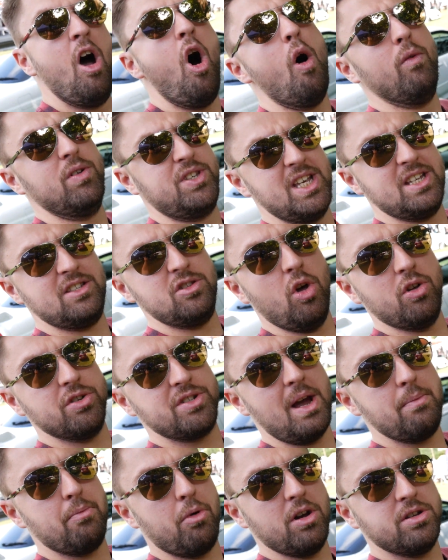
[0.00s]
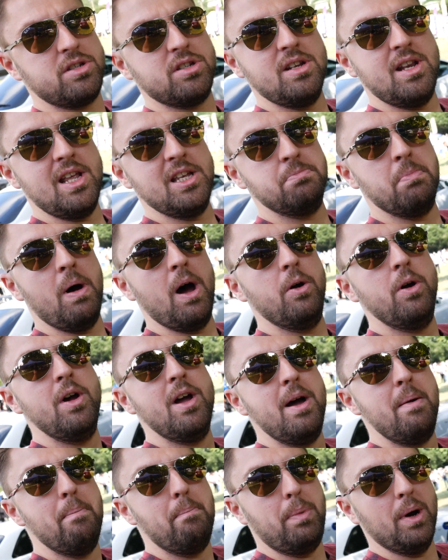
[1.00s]
Obviously it's not the same price as a Nismo,
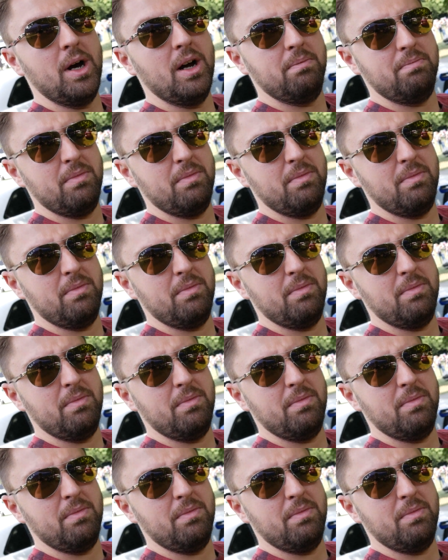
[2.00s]
but